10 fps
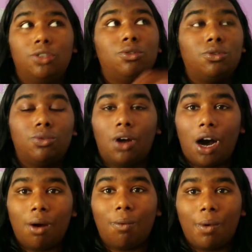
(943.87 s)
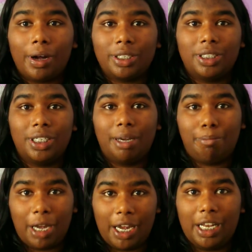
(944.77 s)
you do not want to get
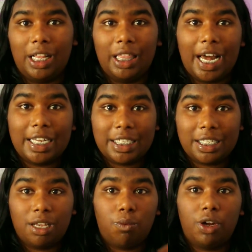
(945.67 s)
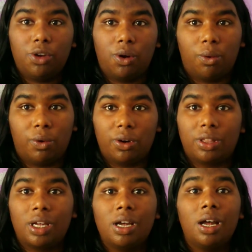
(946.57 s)
paid less than what you are worth.